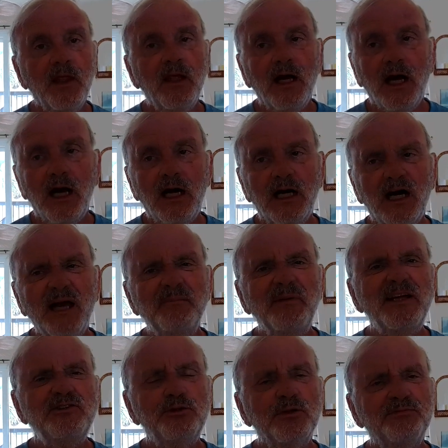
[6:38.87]
I
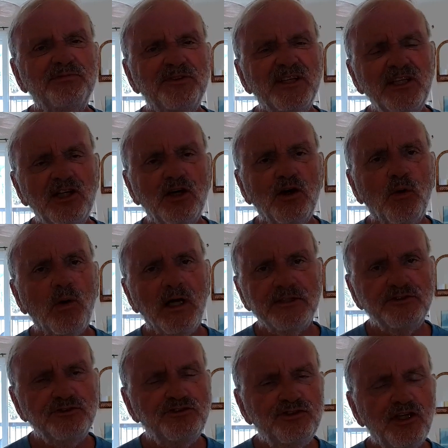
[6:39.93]
may do a video
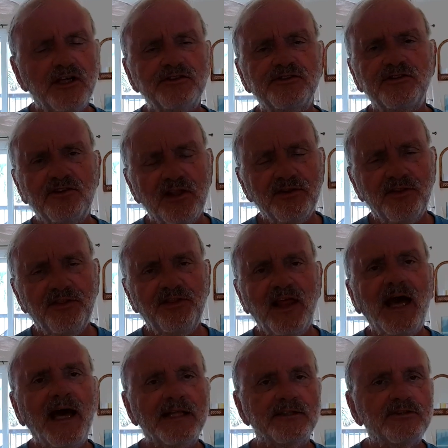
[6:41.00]
on just
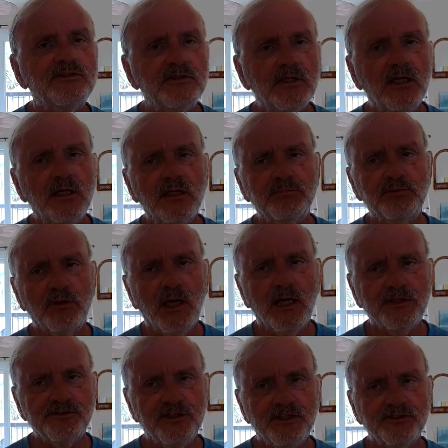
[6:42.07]
that
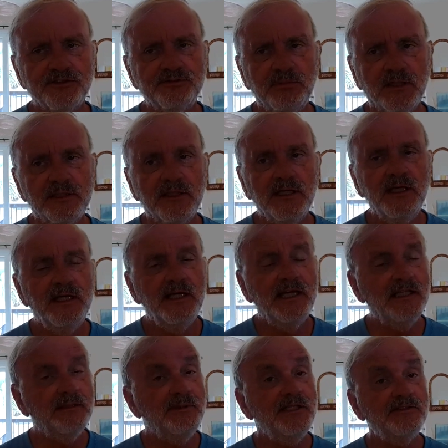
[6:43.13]
process, but
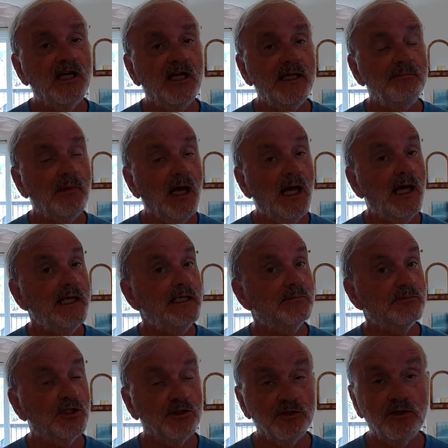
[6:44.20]
in the meantime, I am
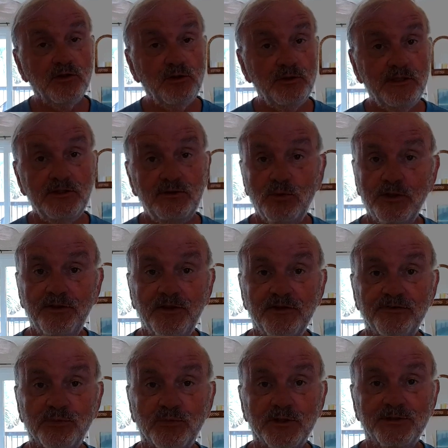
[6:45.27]
concluded with
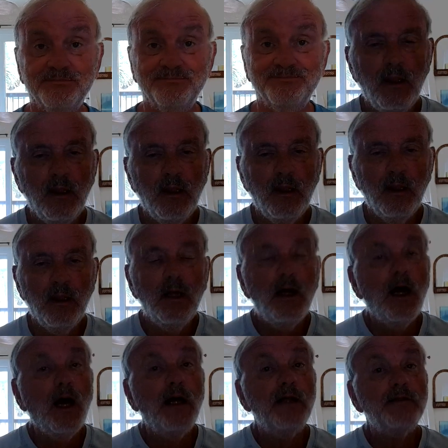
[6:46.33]
this one.
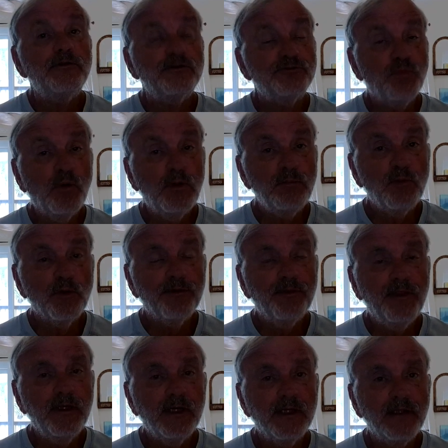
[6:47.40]
There's one more thing
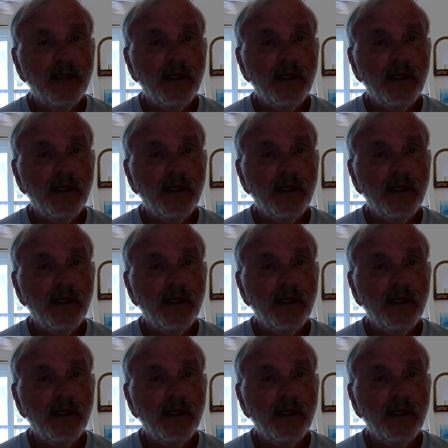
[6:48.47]
I'd like